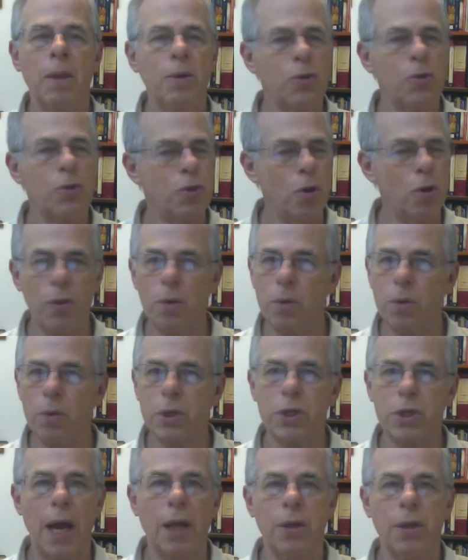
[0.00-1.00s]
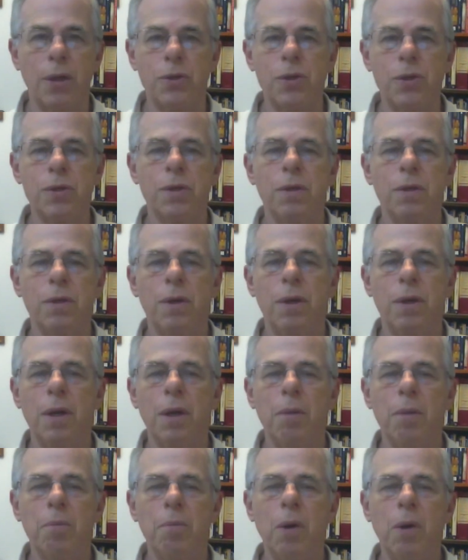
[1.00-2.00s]
Sure, there were challenges,
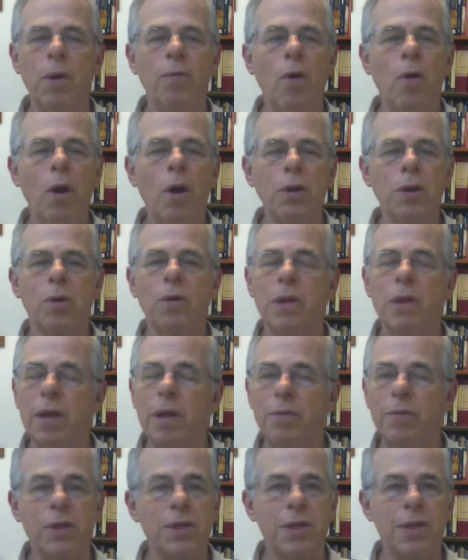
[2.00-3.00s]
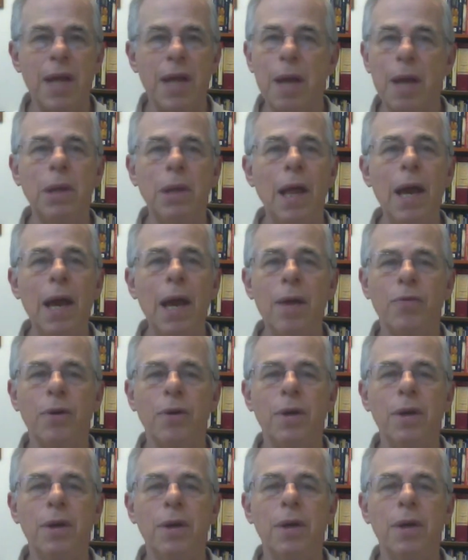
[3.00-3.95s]
but we've also lived a stable life.